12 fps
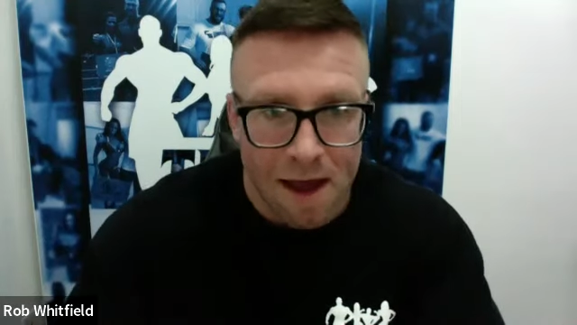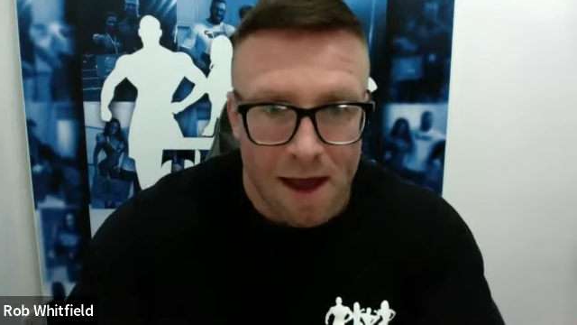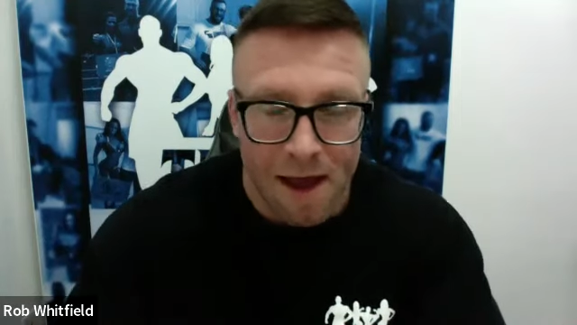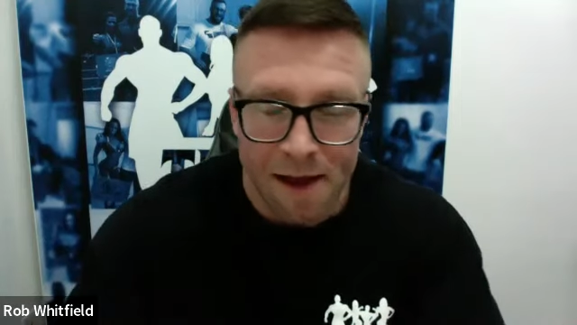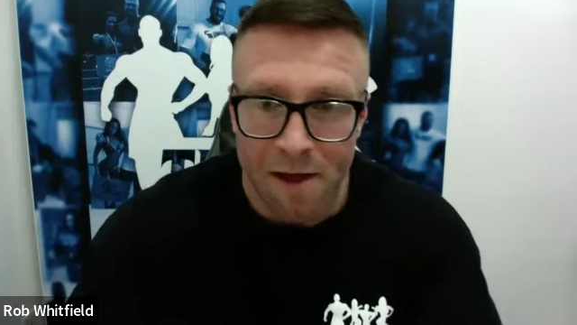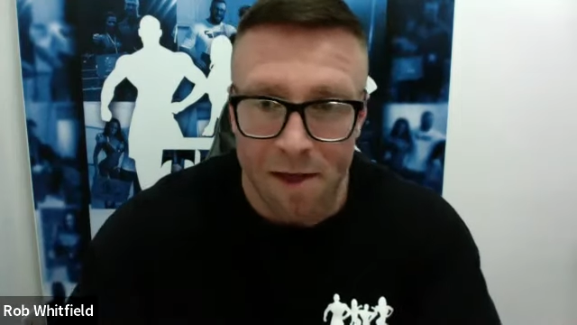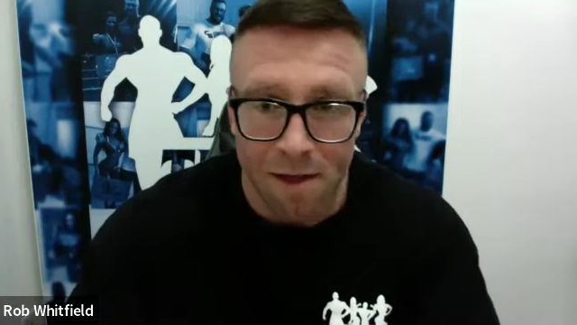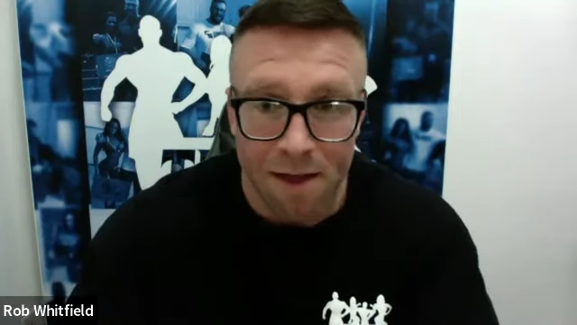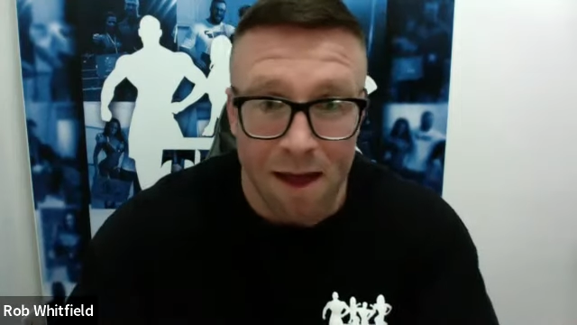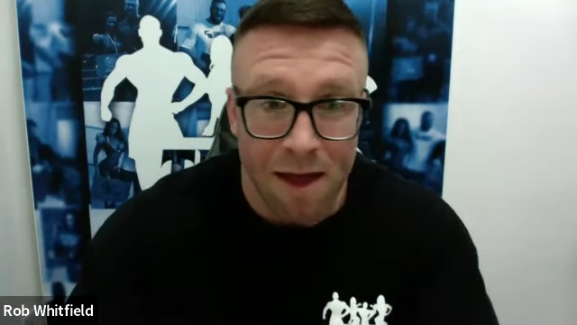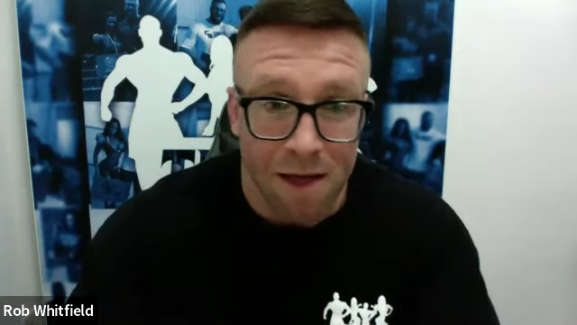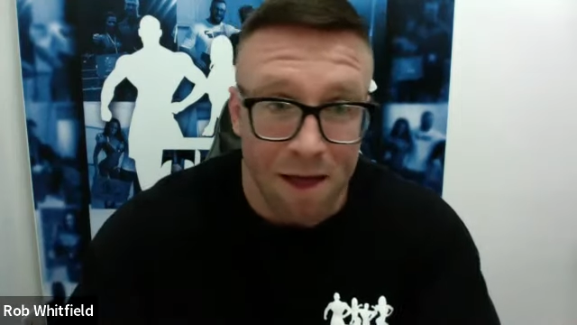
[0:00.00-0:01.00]
And that's the
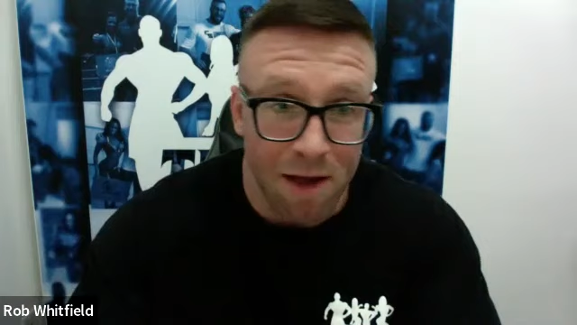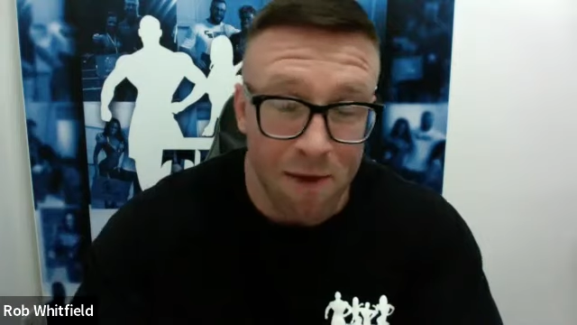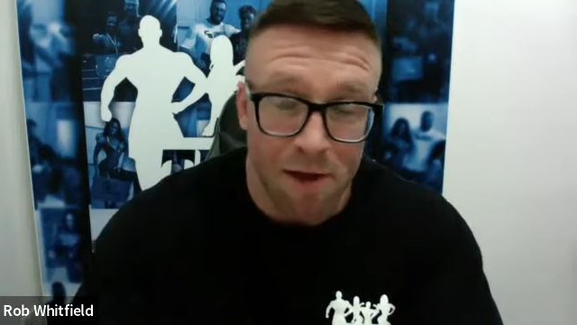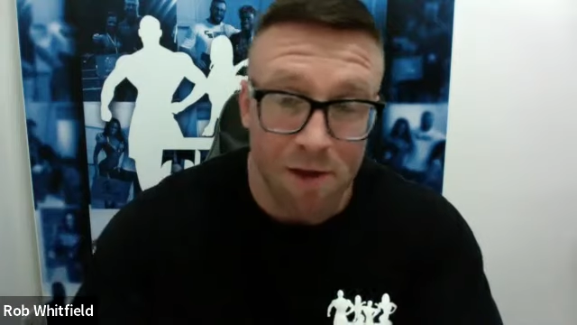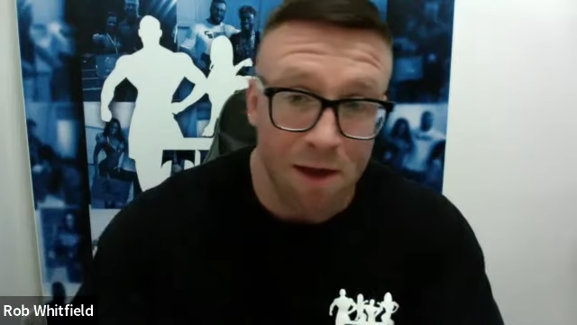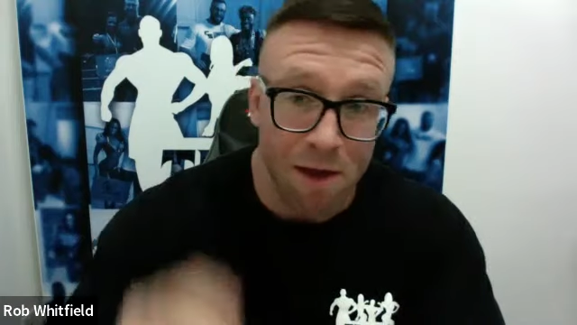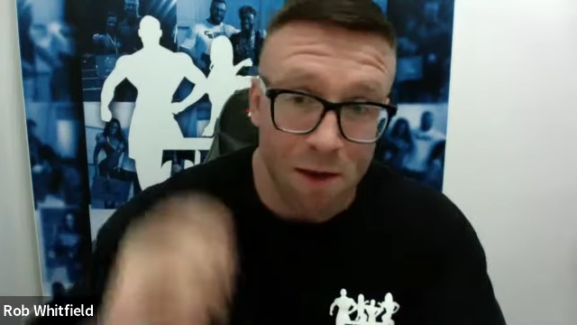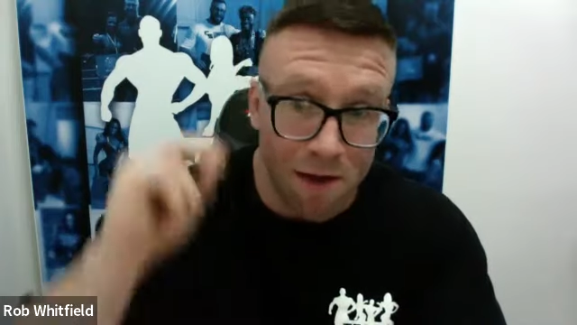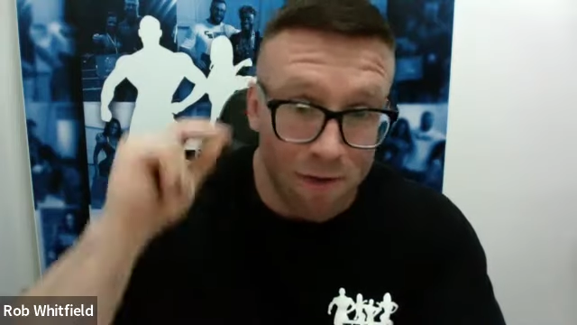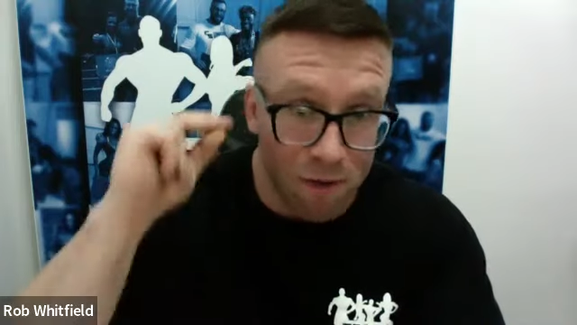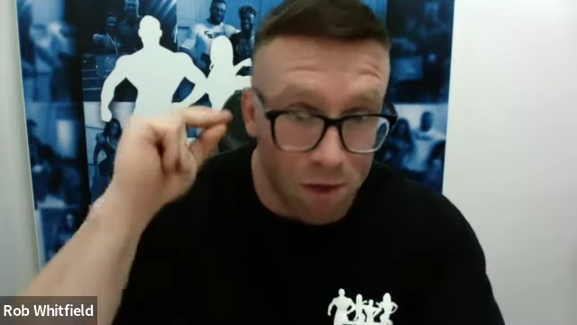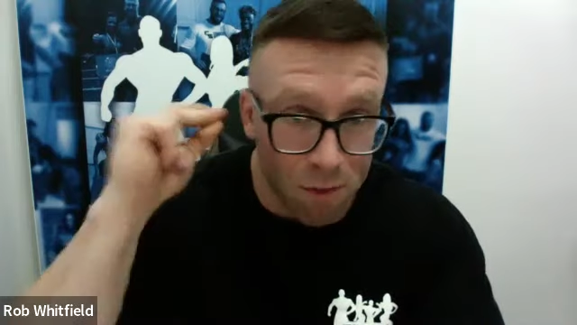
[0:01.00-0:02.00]
days like where you say you have
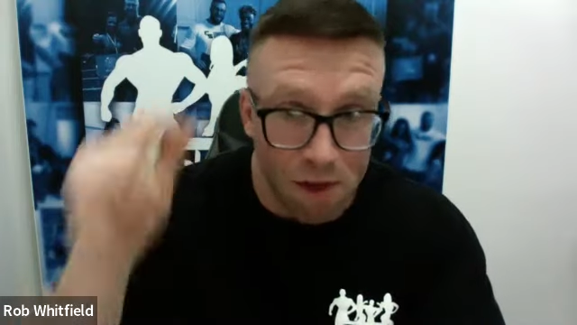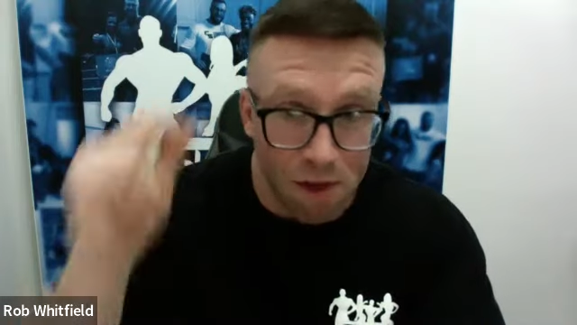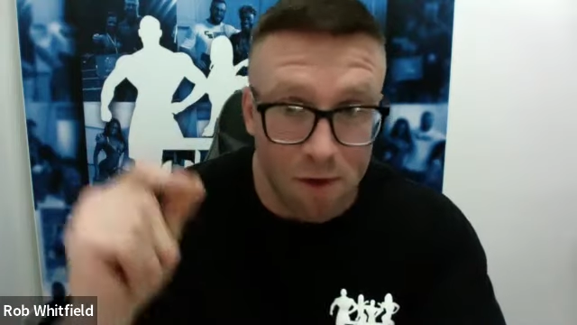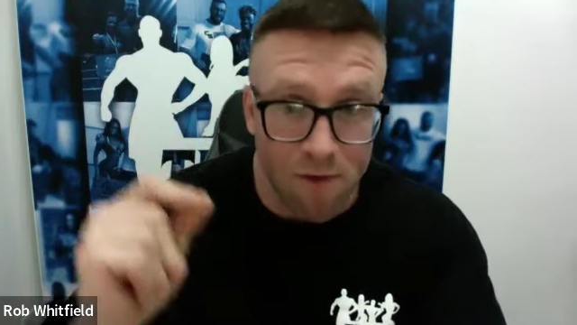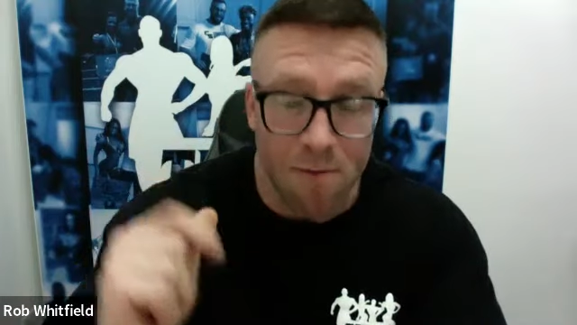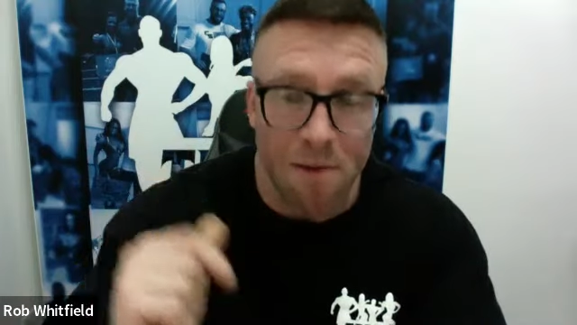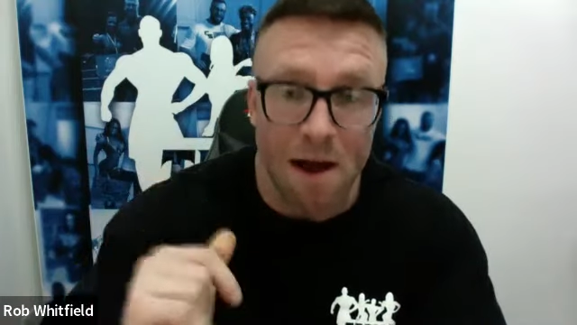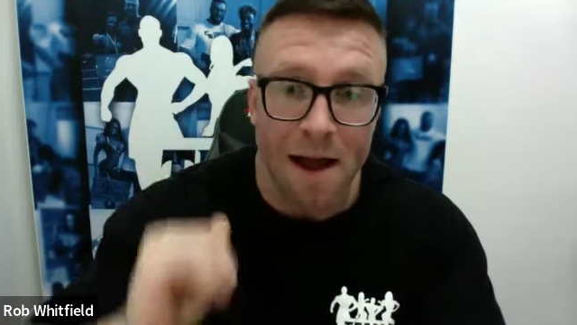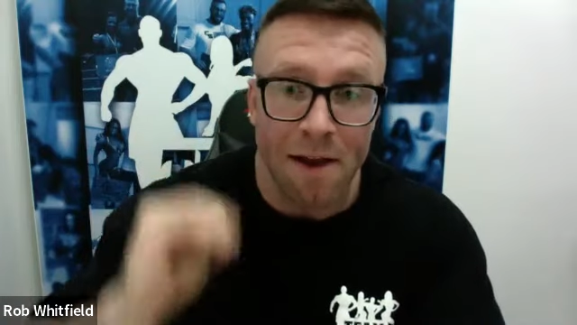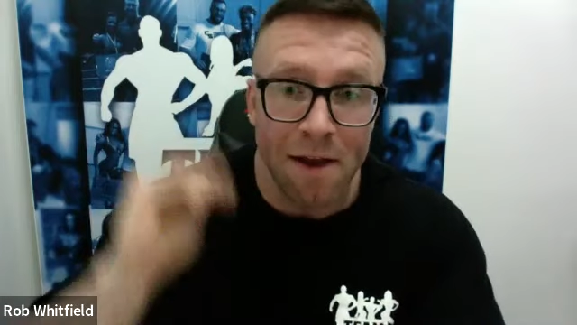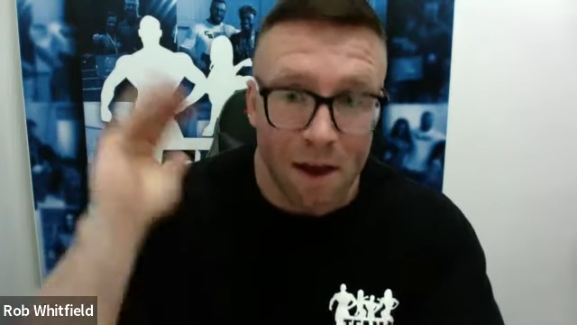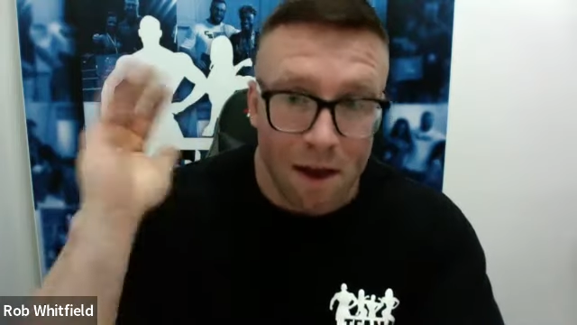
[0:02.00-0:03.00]
to switch off the mind,